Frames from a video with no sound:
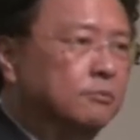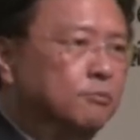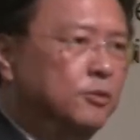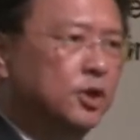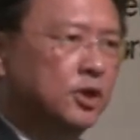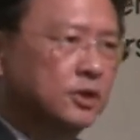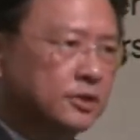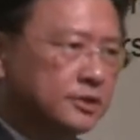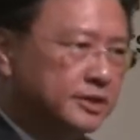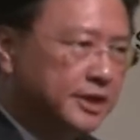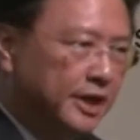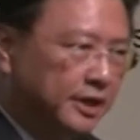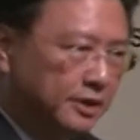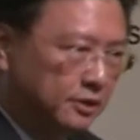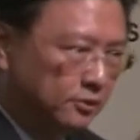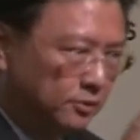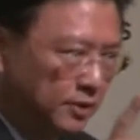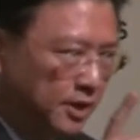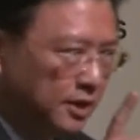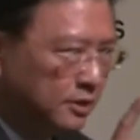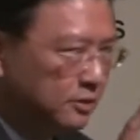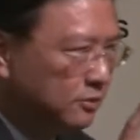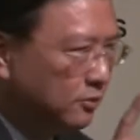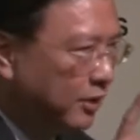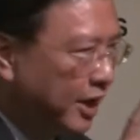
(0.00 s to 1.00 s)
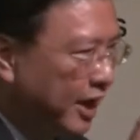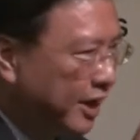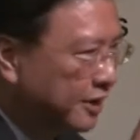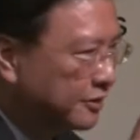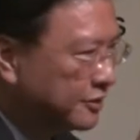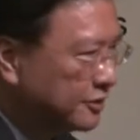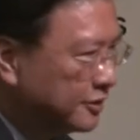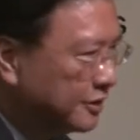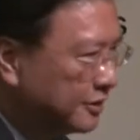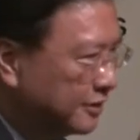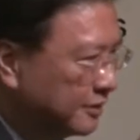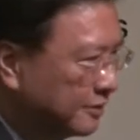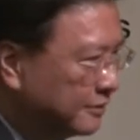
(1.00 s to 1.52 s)
Mails that you need to
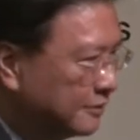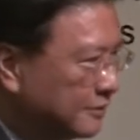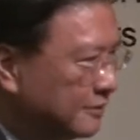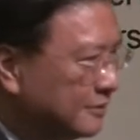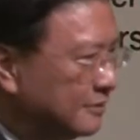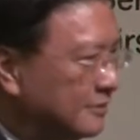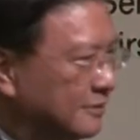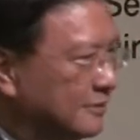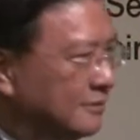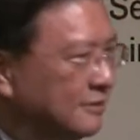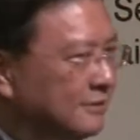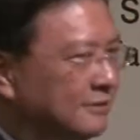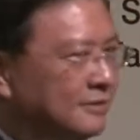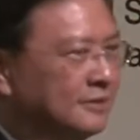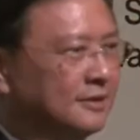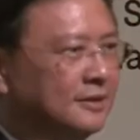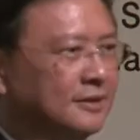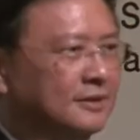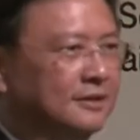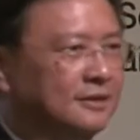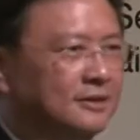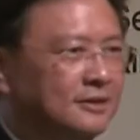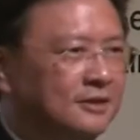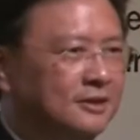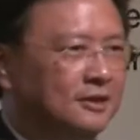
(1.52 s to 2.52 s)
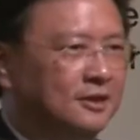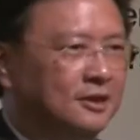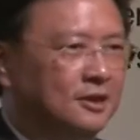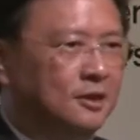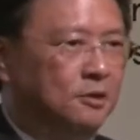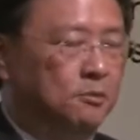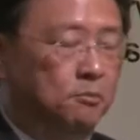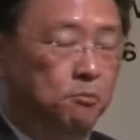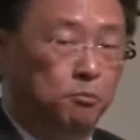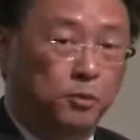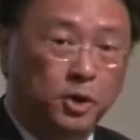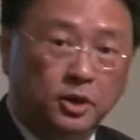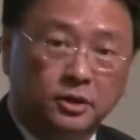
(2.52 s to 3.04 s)
action.
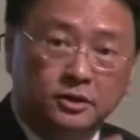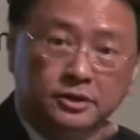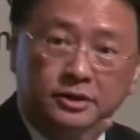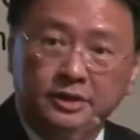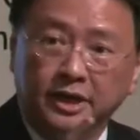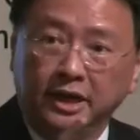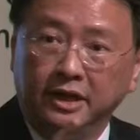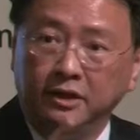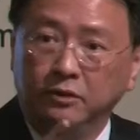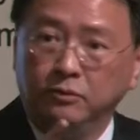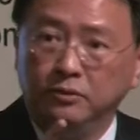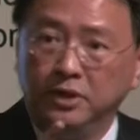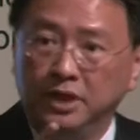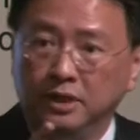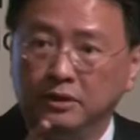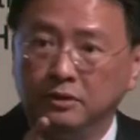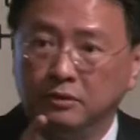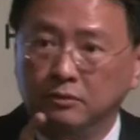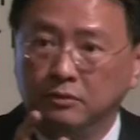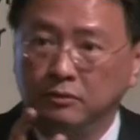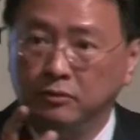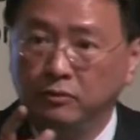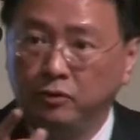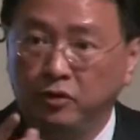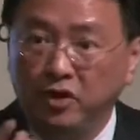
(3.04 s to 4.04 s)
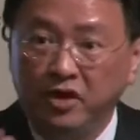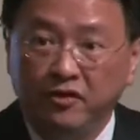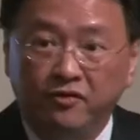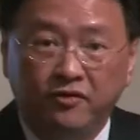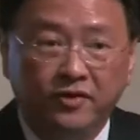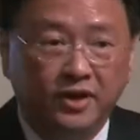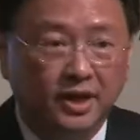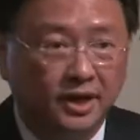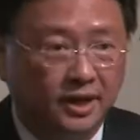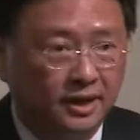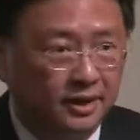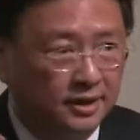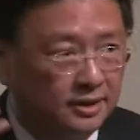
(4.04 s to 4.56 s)
Mails that you need to
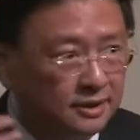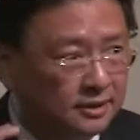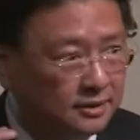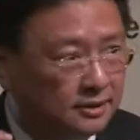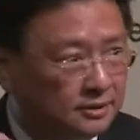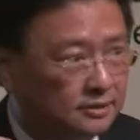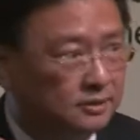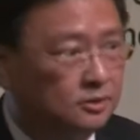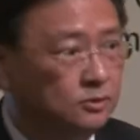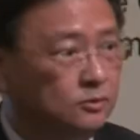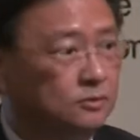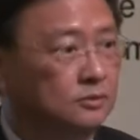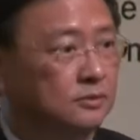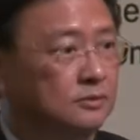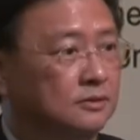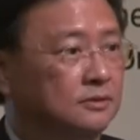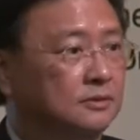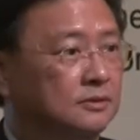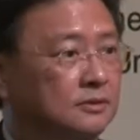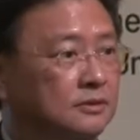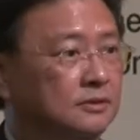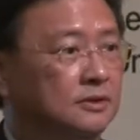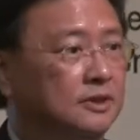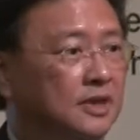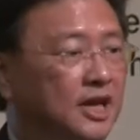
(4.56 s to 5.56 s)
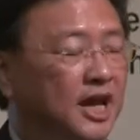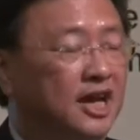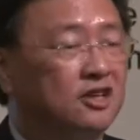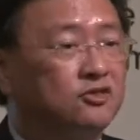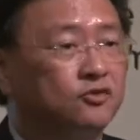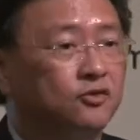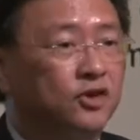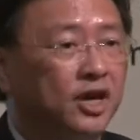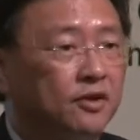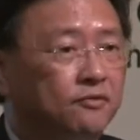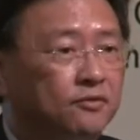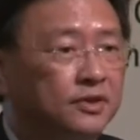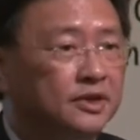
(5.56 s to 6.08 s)
refer to as
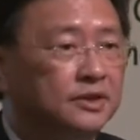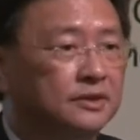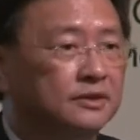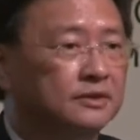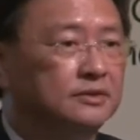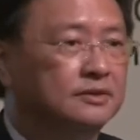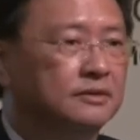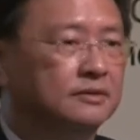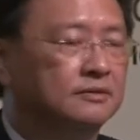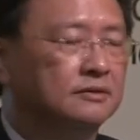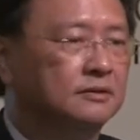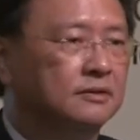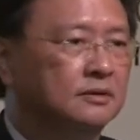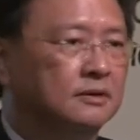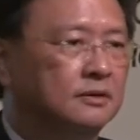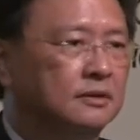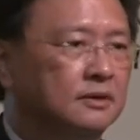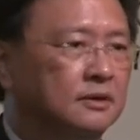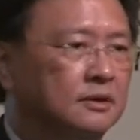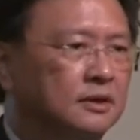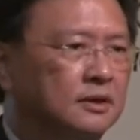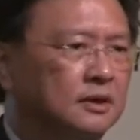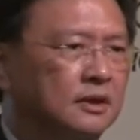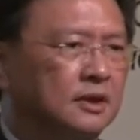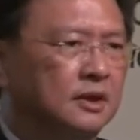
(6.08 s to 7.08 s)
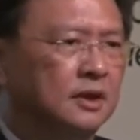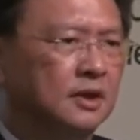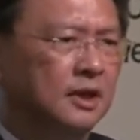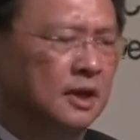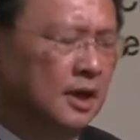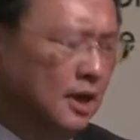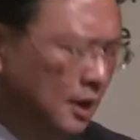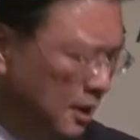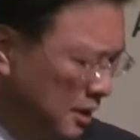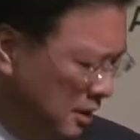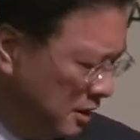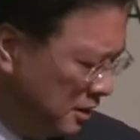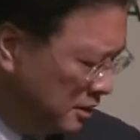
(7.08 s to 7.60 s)
reference.
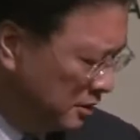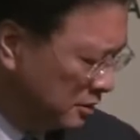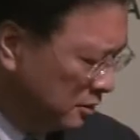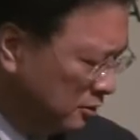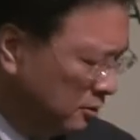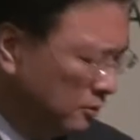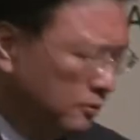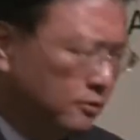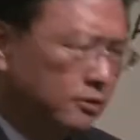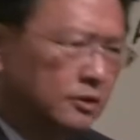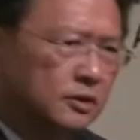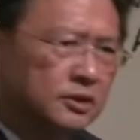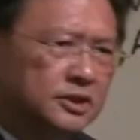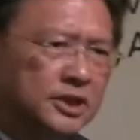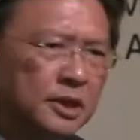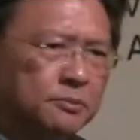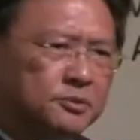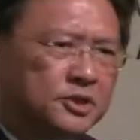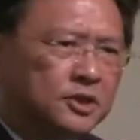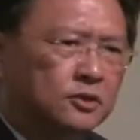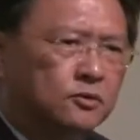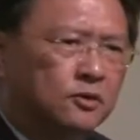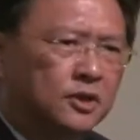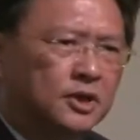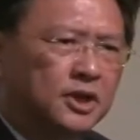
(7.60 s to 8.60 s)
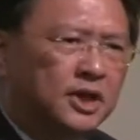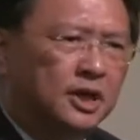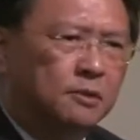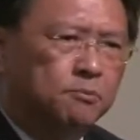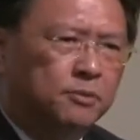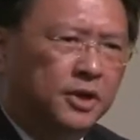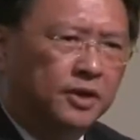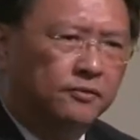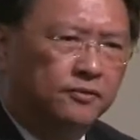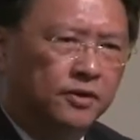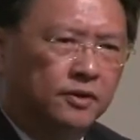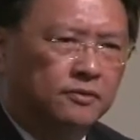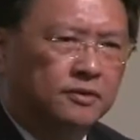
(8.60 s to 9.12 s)
So subsequently,
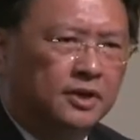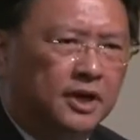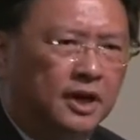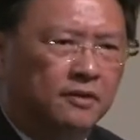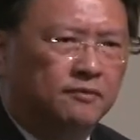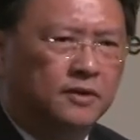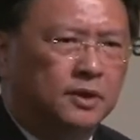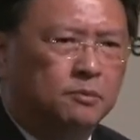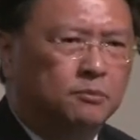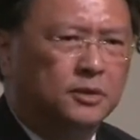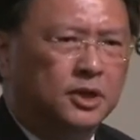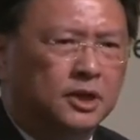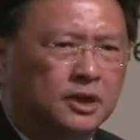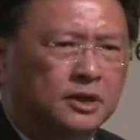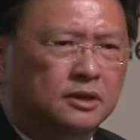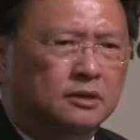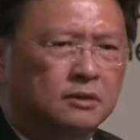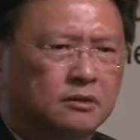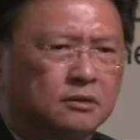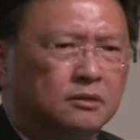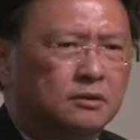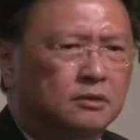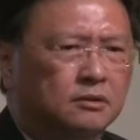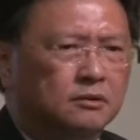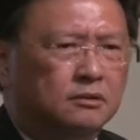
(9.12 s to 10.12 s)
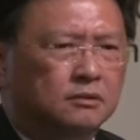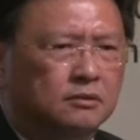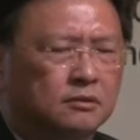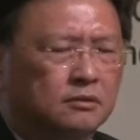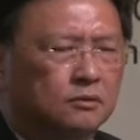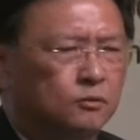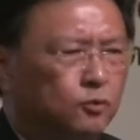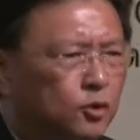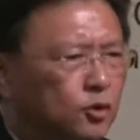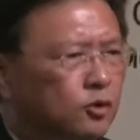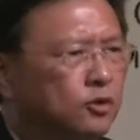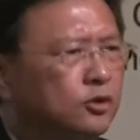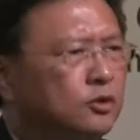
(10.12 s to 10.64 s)
apart from government,
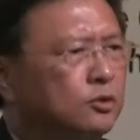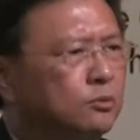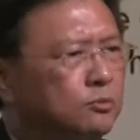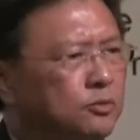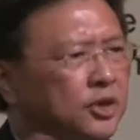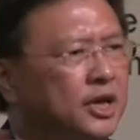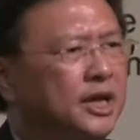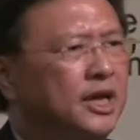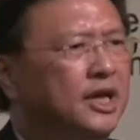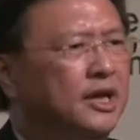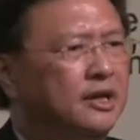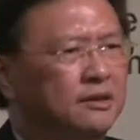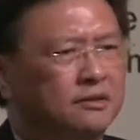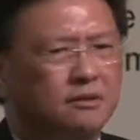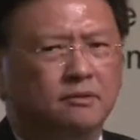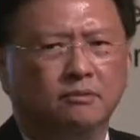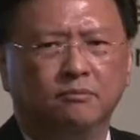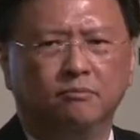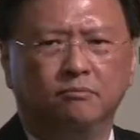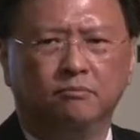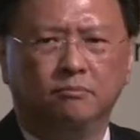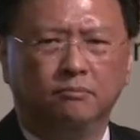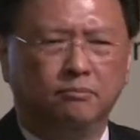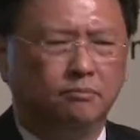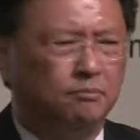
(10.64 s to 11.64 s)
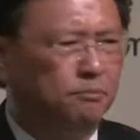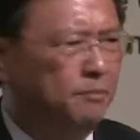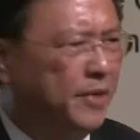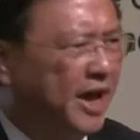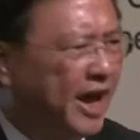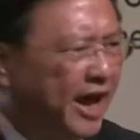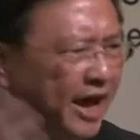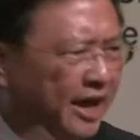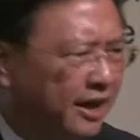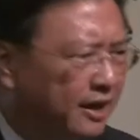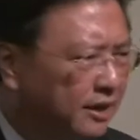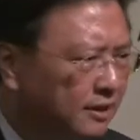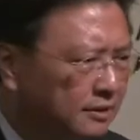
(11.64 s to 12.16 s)
we want to bring in
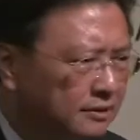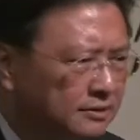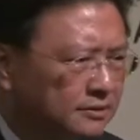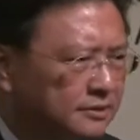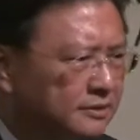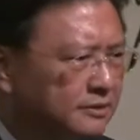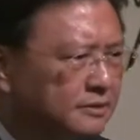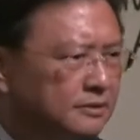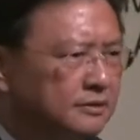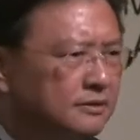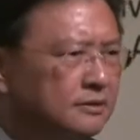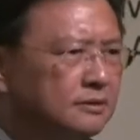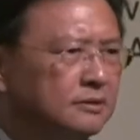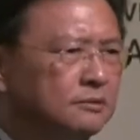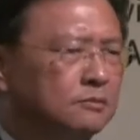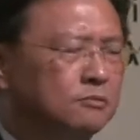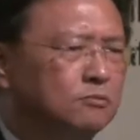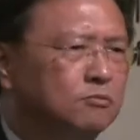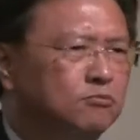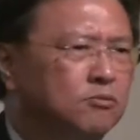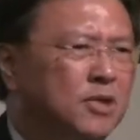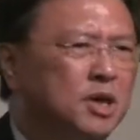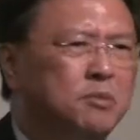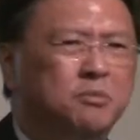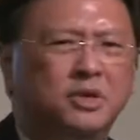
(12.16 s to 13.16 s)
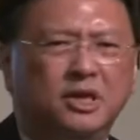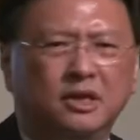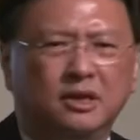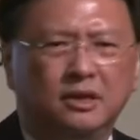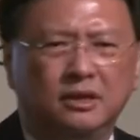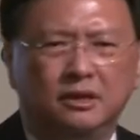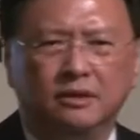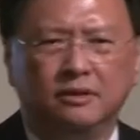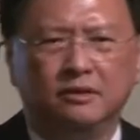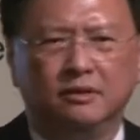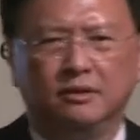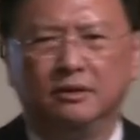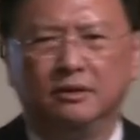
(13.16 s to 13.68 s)
banks, maybe